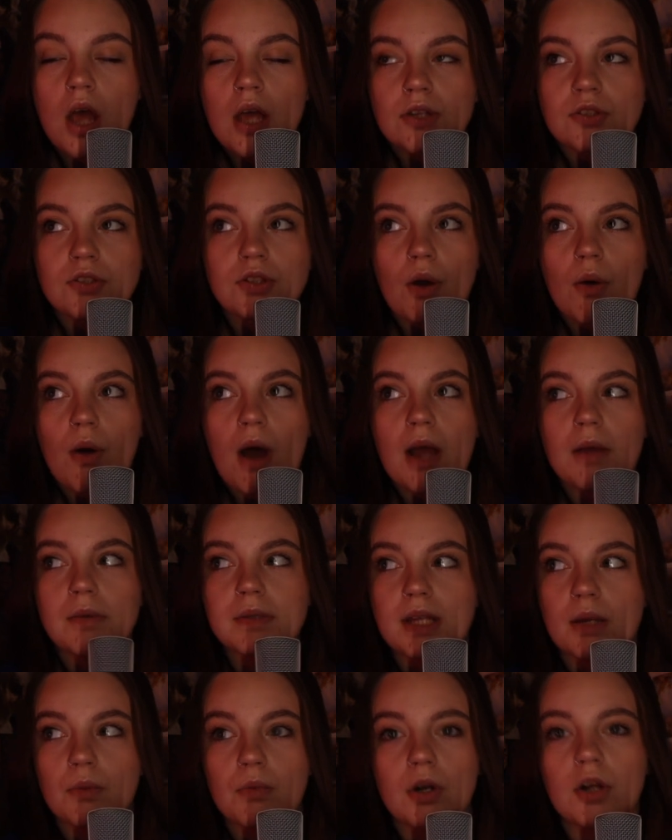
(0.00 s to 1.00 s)
So I was
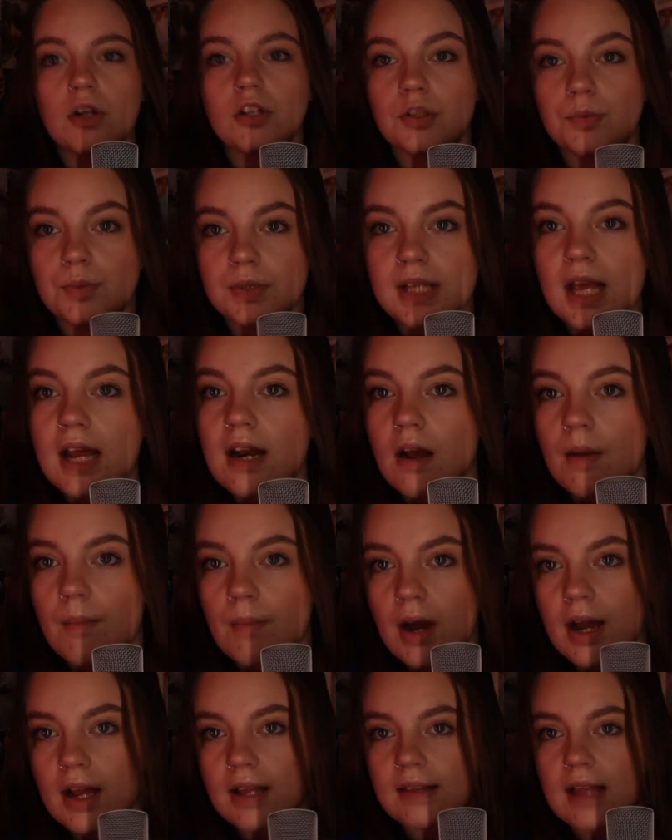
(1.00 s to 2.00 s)
like 100% I'm
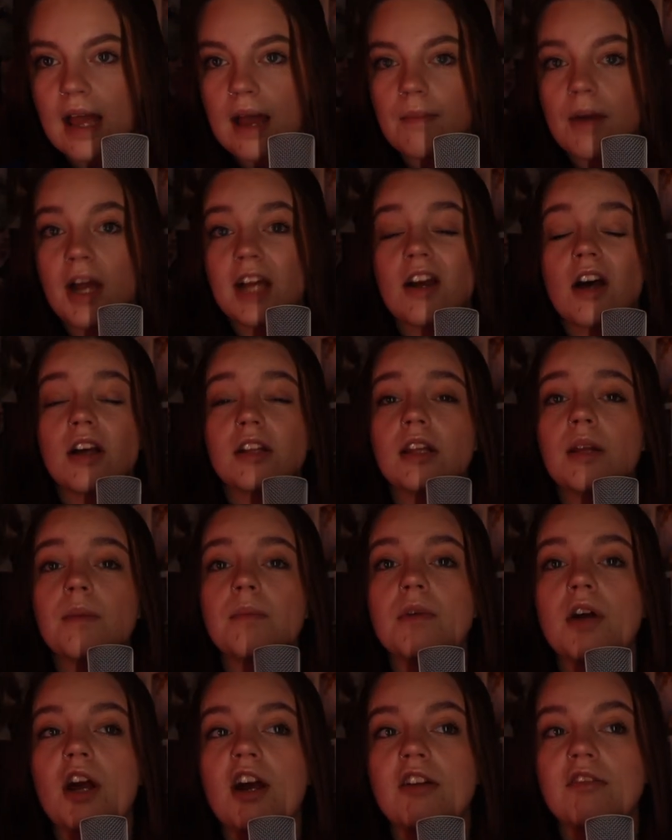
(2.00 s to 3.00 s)
buying them. I got
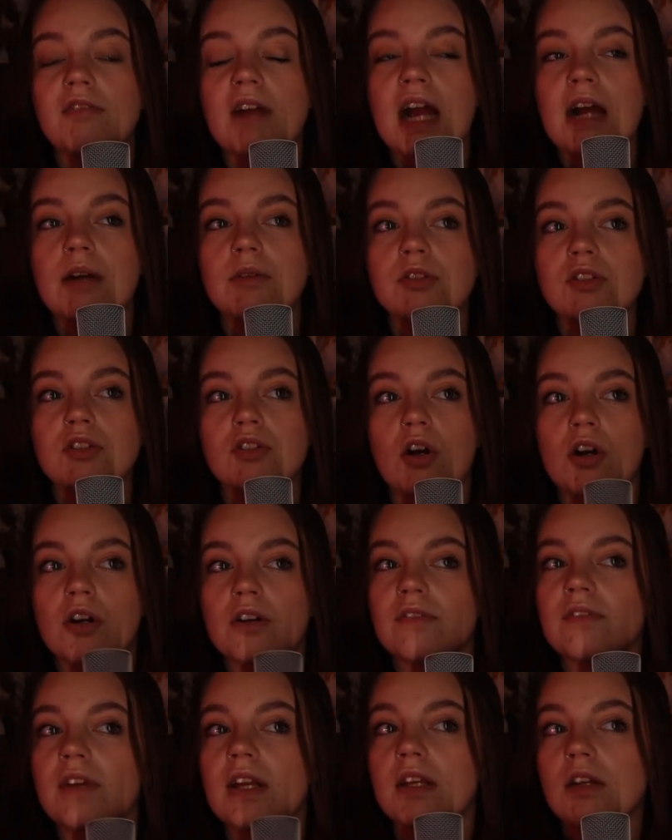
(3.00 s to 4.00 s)
them around start
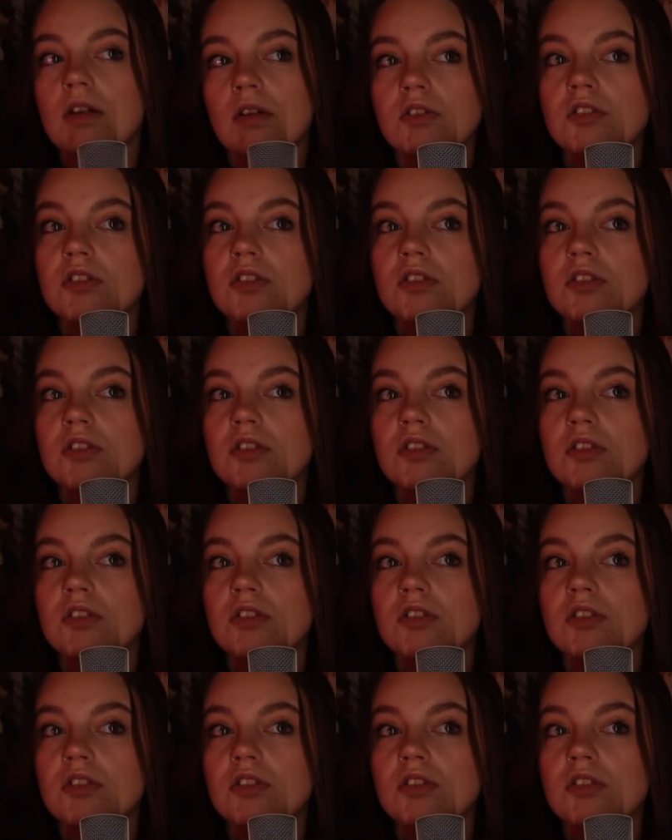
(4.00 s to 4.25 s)
of like